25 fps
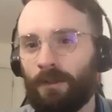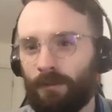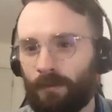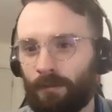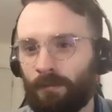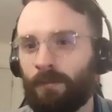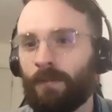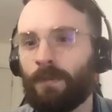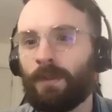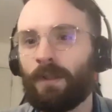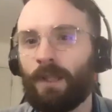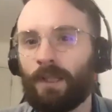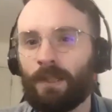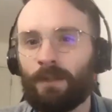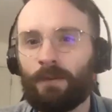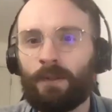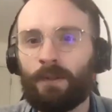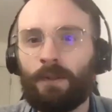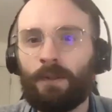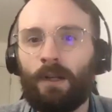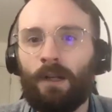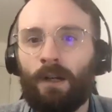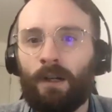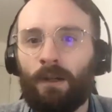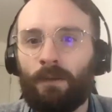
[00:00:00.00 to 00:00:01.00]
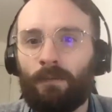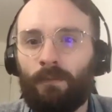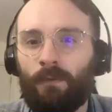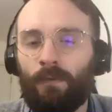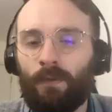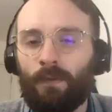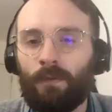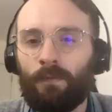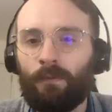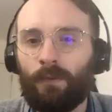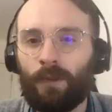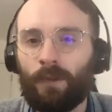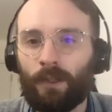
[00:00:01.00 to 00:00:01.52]
you that's
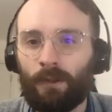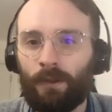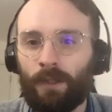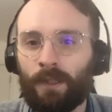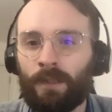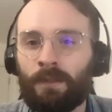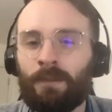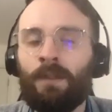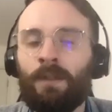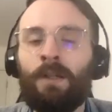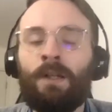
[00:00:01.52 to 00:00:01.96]
flickering.